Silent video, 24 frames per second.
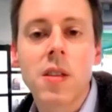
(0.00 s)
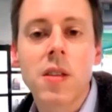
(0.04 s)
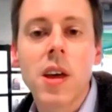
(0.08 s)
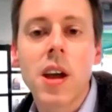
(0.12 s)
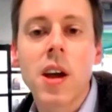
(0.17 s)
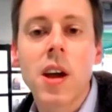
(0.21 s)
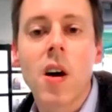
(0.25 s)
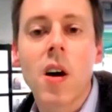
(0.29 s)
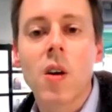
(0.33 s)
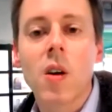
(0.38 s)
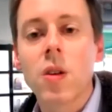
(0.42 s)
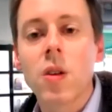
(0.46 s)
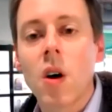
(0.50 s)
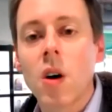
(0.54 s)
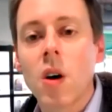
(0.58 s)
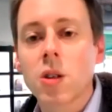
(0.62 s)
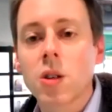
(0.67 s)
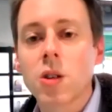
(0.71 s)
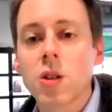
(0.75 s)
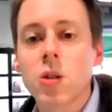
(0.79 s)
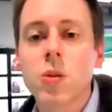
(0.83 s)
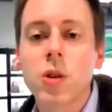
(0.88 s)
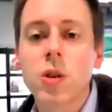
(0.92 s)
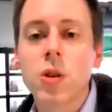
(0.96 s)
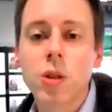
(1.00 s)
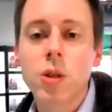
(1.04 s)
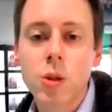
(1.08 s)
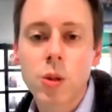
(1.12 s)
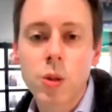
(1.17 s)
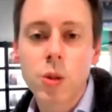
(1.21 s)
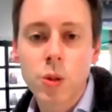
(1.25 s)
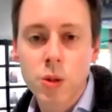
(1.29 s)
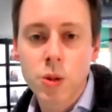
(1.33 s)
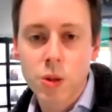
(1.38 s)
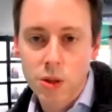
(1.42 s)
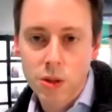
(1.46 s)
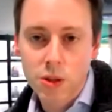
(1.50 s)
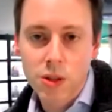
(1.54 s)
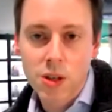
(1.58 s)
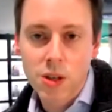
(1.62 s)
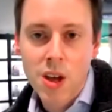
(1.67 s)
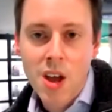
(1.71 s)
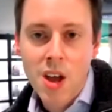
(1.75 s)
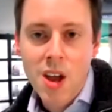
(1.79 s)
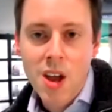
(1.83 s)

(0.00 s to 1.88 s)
they are also the users.